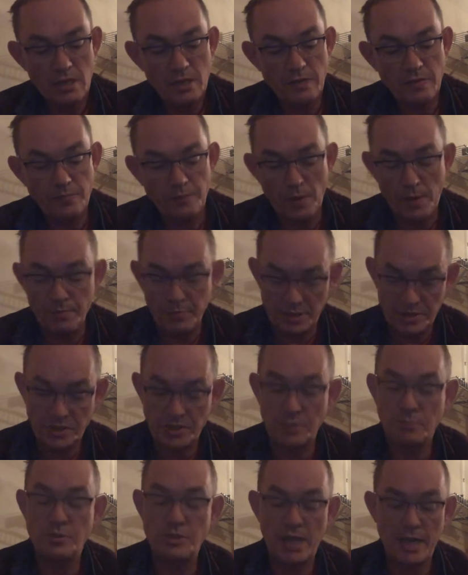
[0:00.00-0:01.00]
from this
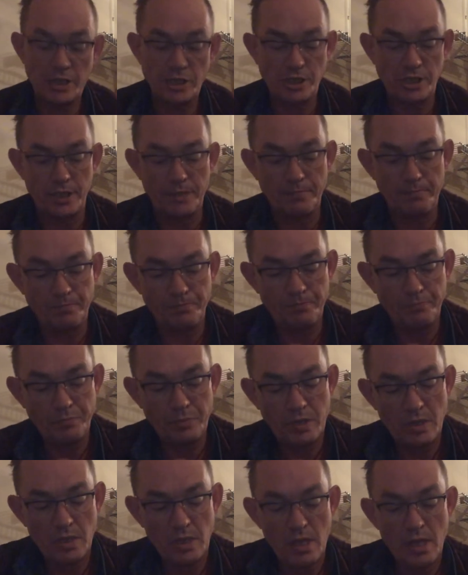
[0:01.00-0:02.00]
subjection.
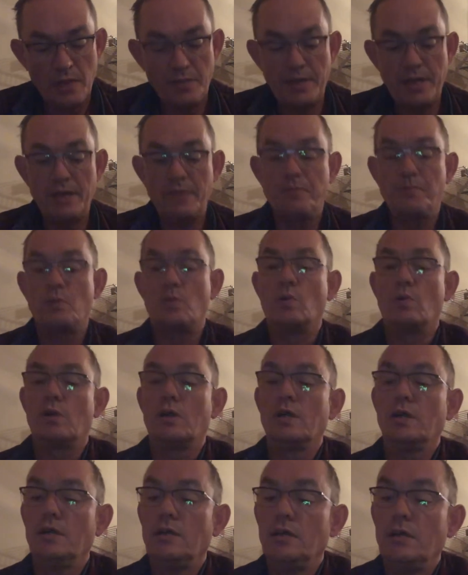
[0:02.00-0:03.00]

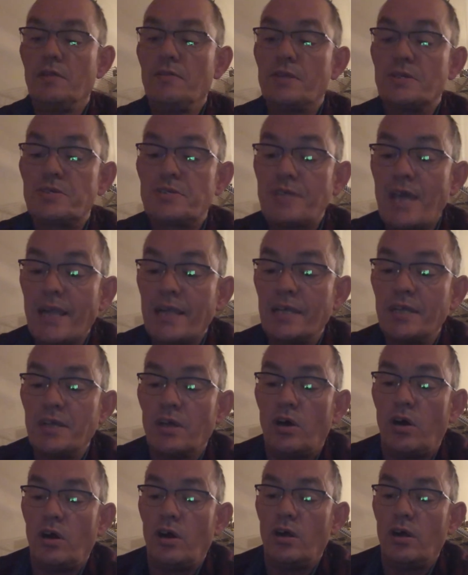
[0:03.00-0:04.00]
Therefore, the second
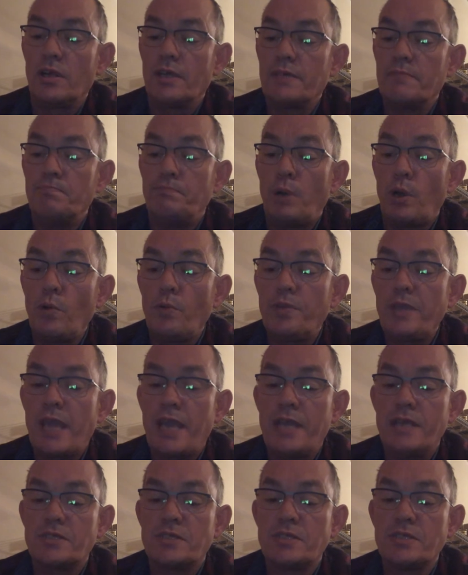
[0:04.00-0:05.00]
all in both
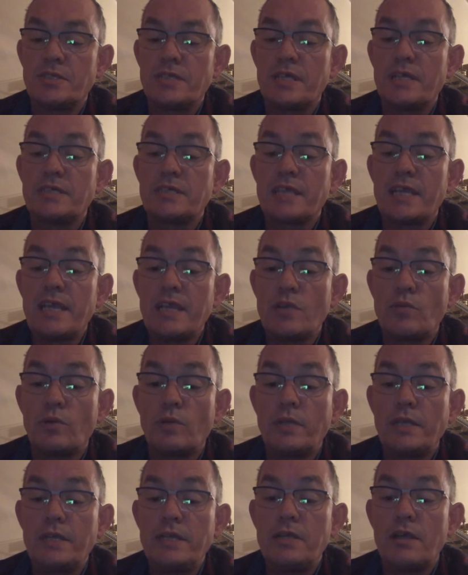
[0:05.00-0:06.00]
cases is
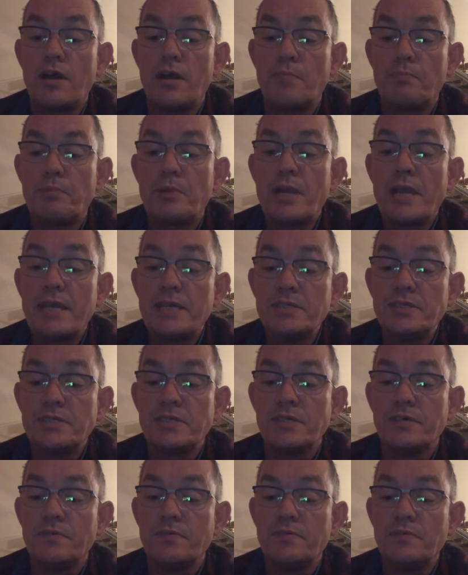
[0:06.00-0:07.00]
equally
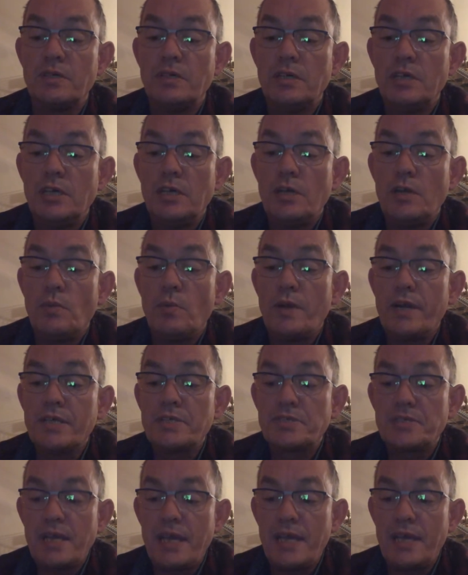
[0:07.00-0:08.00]
comprehensive. When it
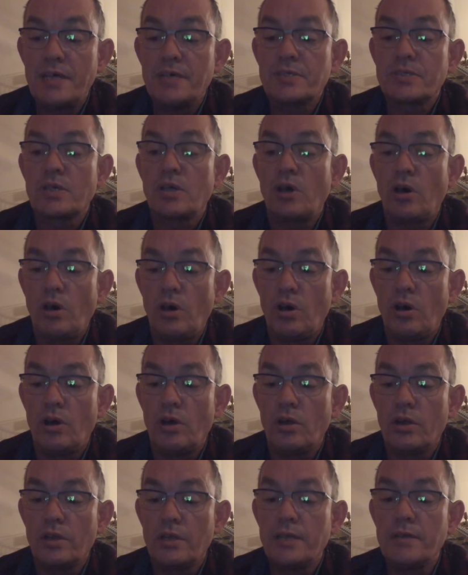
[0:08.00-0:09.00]
says
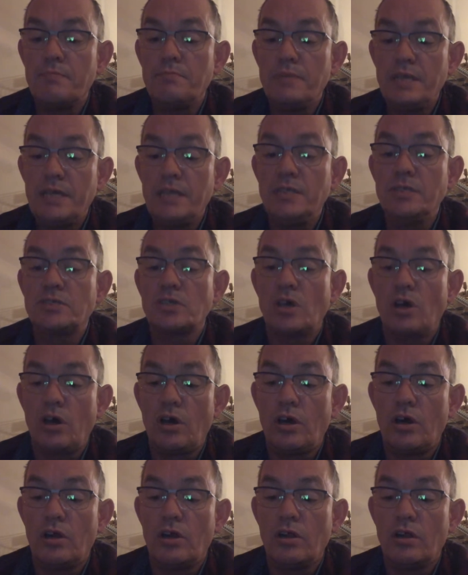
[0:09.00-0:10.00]
all, it means
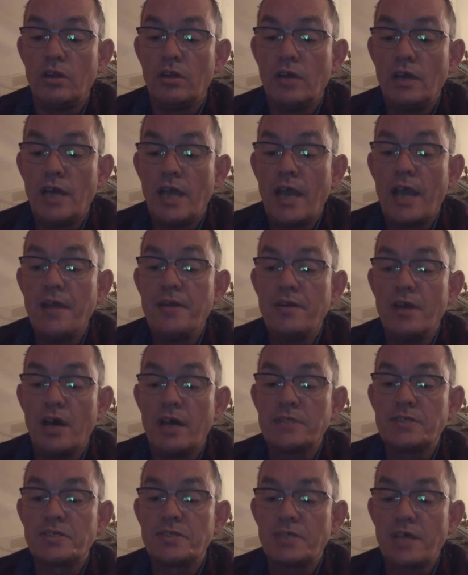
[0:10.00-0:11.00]
all, and
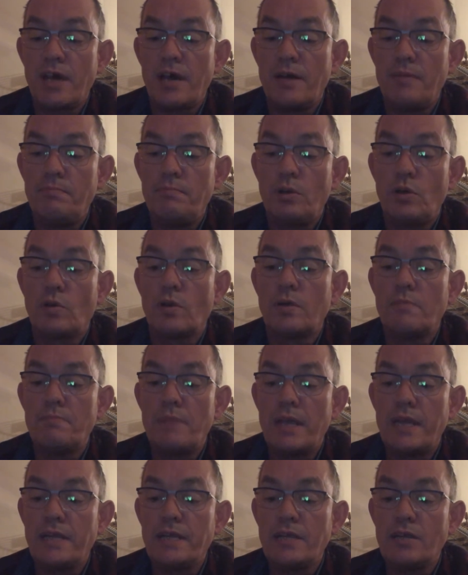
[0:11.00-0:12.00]
not some or
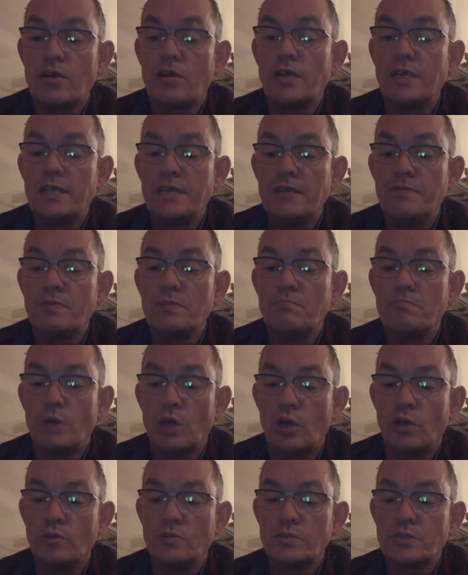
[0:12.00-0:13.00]
many or even
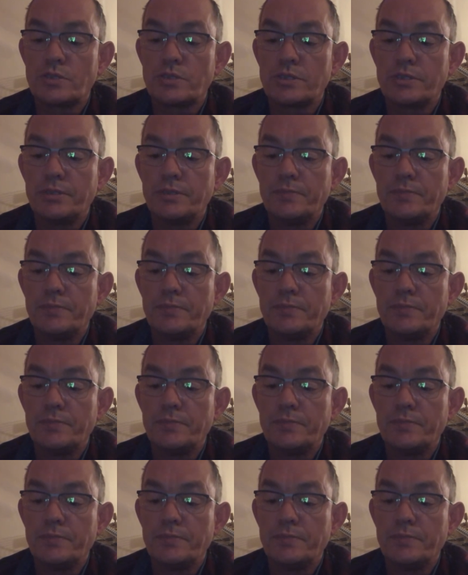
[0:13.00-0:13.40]
most.